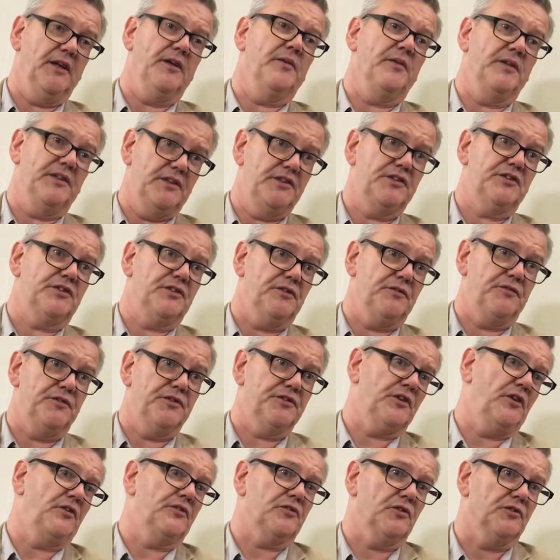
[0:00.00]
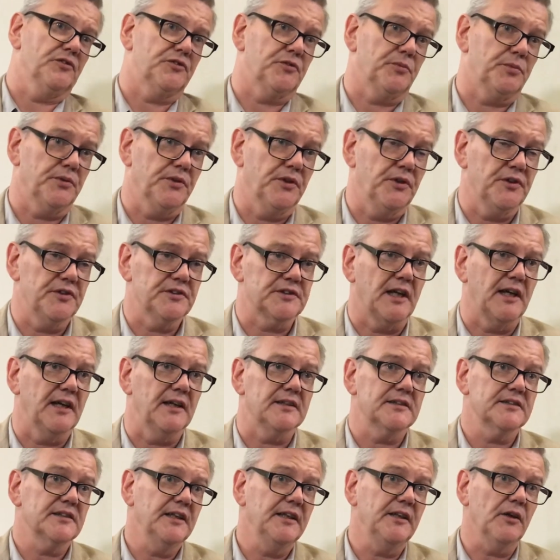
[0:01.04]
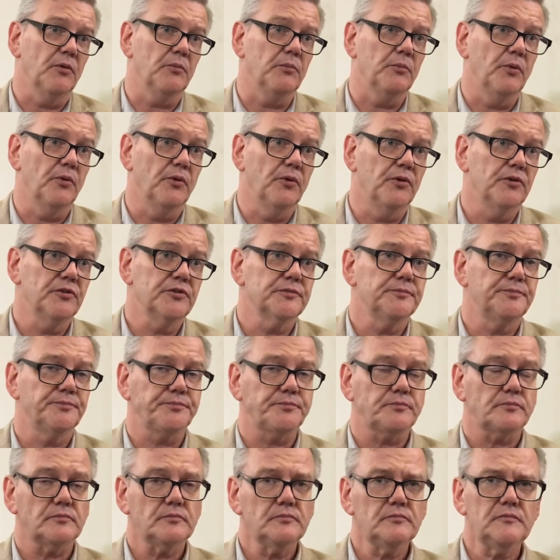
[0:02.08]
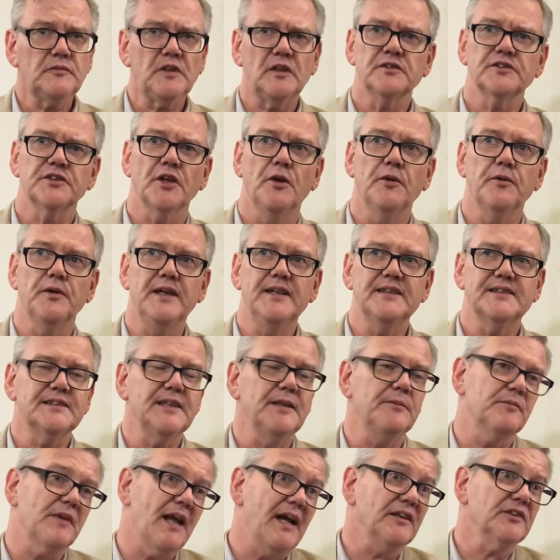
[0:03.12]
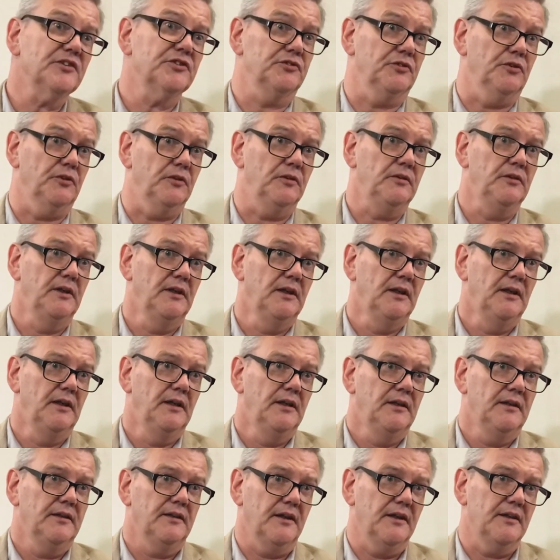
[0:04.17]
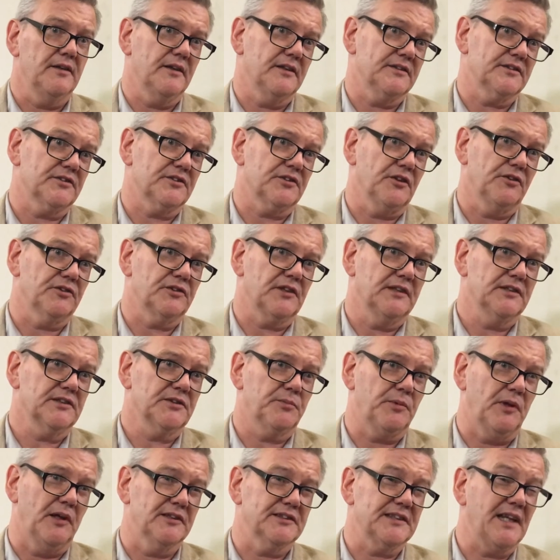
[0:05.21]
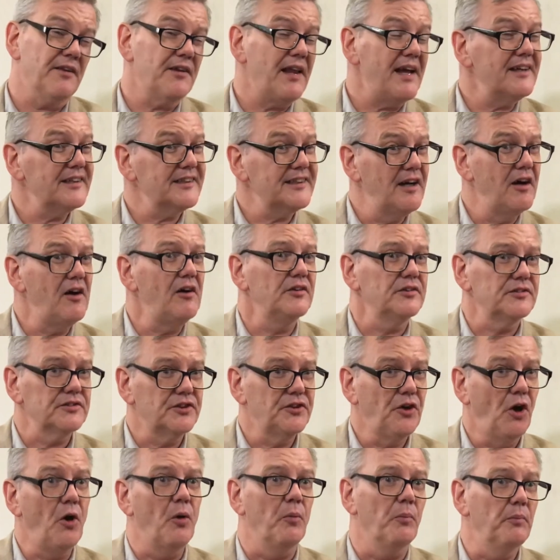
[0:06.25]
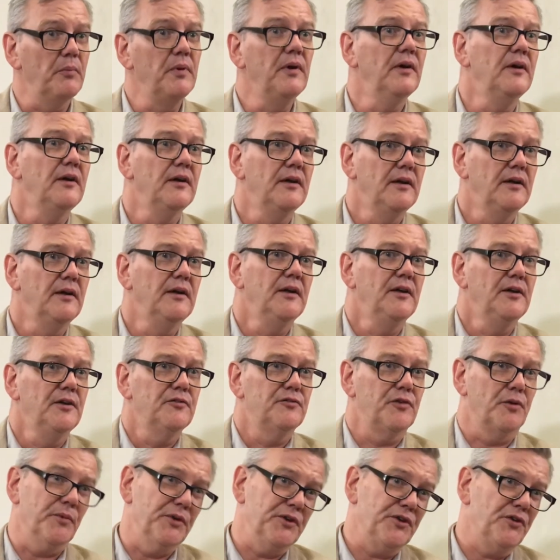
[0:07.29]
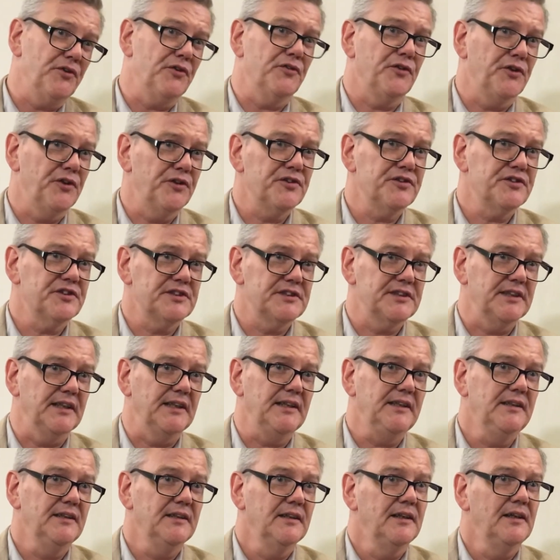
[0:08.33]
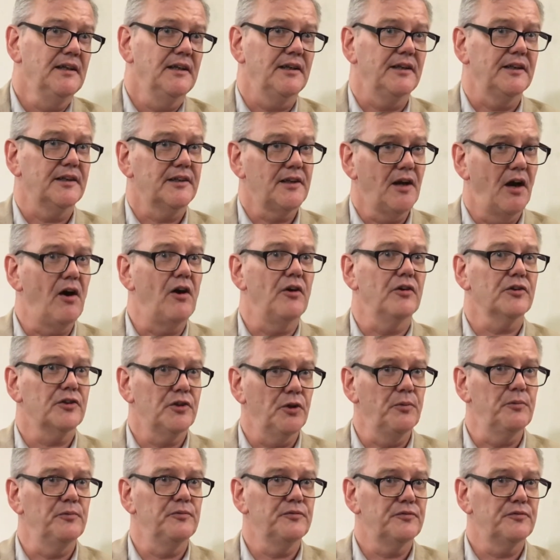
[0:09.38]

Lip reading: Initiative for Social Entrepreneurs, ISE, on board. So it seemed natural that there's a social enterprise. Now, that can't come from a university, and it can't come